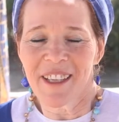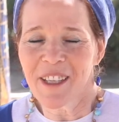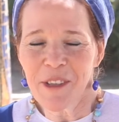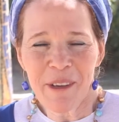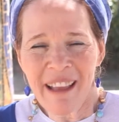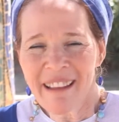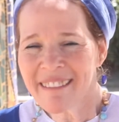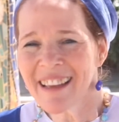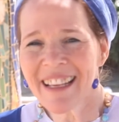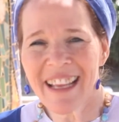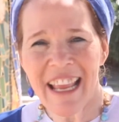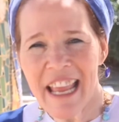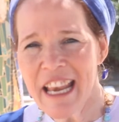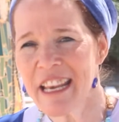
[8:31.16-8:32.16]
You can't take
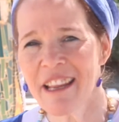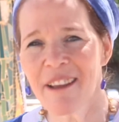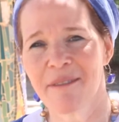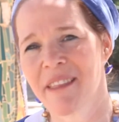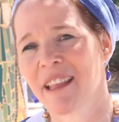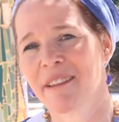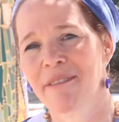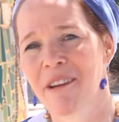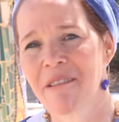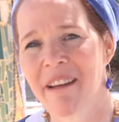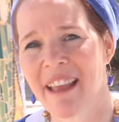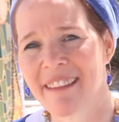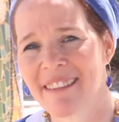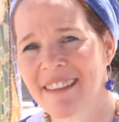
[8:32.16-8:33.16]
any of that for
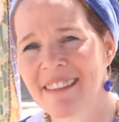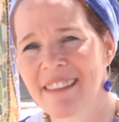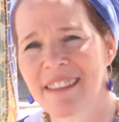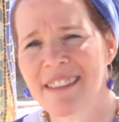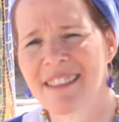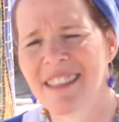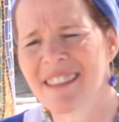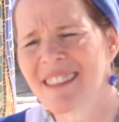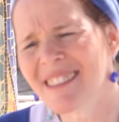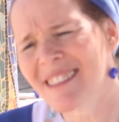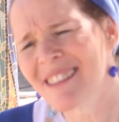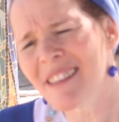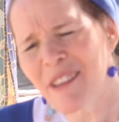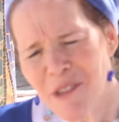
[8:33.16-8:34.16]
granted.
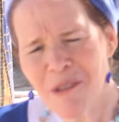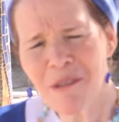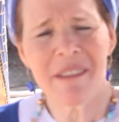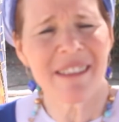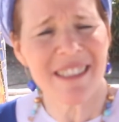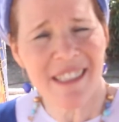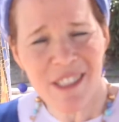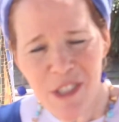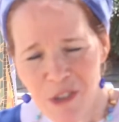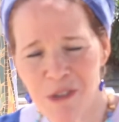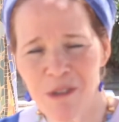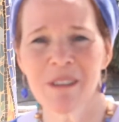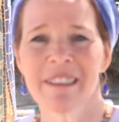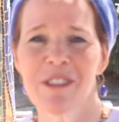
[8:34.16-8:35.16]
The truth is, it's
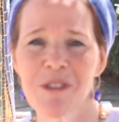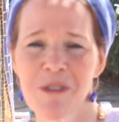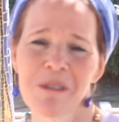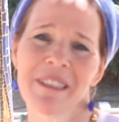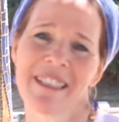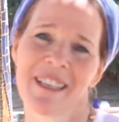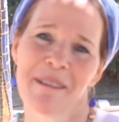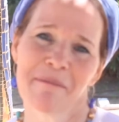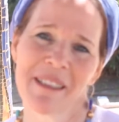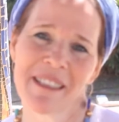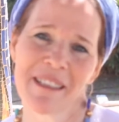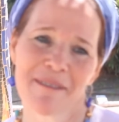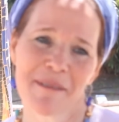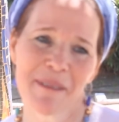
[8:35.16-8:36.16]
truly, truly
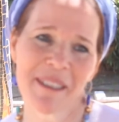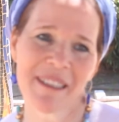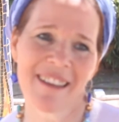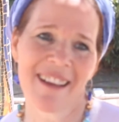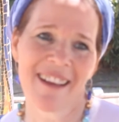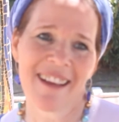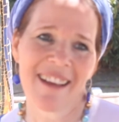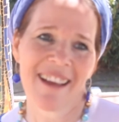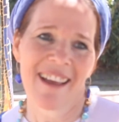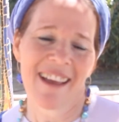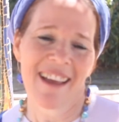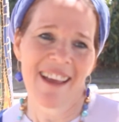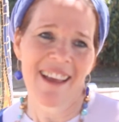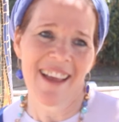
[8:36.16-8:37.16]
unbelievable.
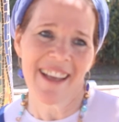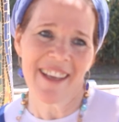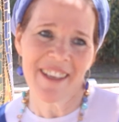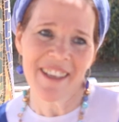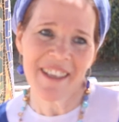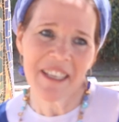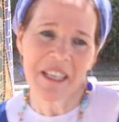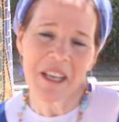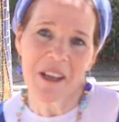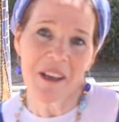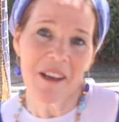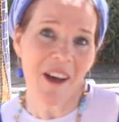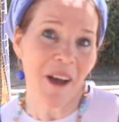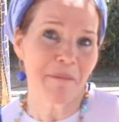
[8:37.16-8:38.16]
And
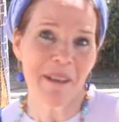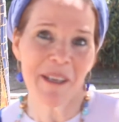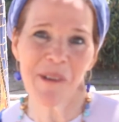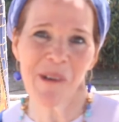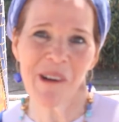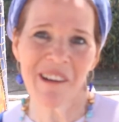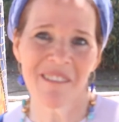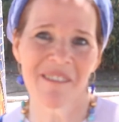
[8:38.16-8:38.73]
I'm in awe